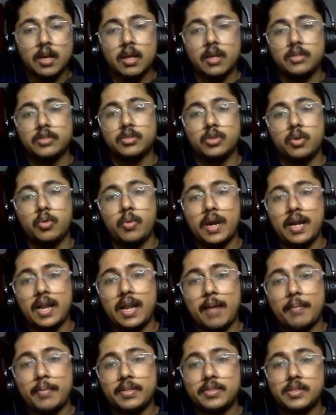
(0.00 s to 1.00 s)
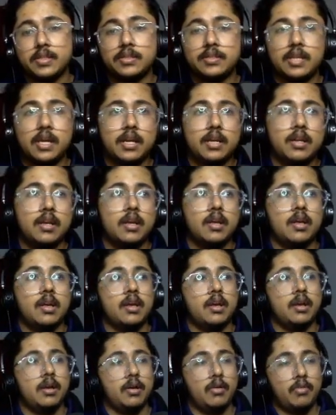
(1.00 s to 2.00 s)
So what happens is that
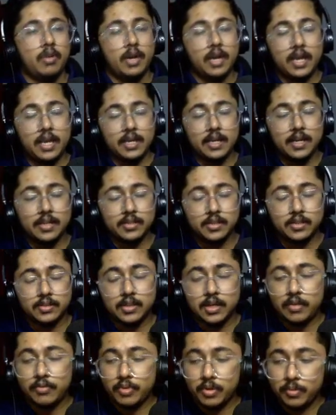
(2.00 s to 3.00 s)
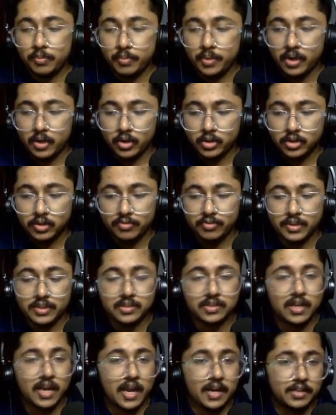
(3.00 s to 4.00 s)
what he tells is that because of this
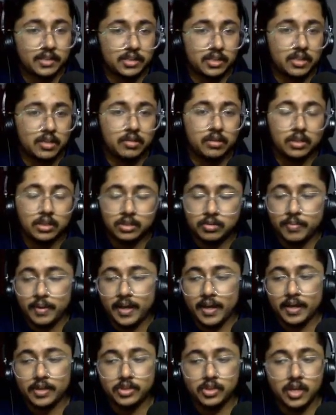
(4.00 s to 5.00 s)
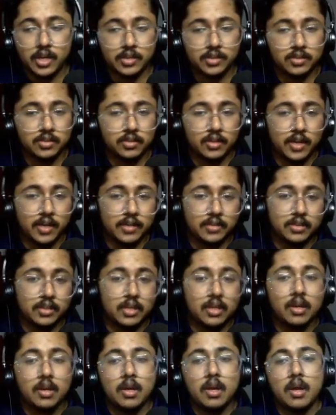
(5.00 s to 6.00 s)
strategy, this buyer education
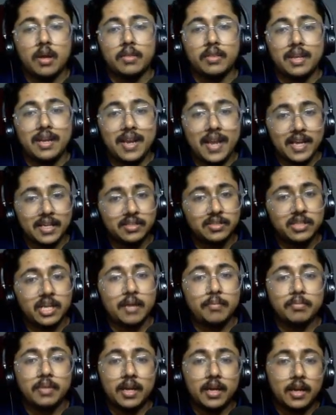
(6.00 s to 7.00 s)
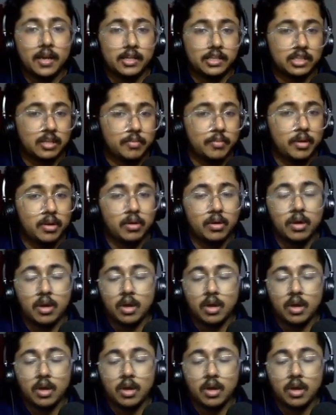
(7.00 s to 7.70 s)
strategy, the next time that customer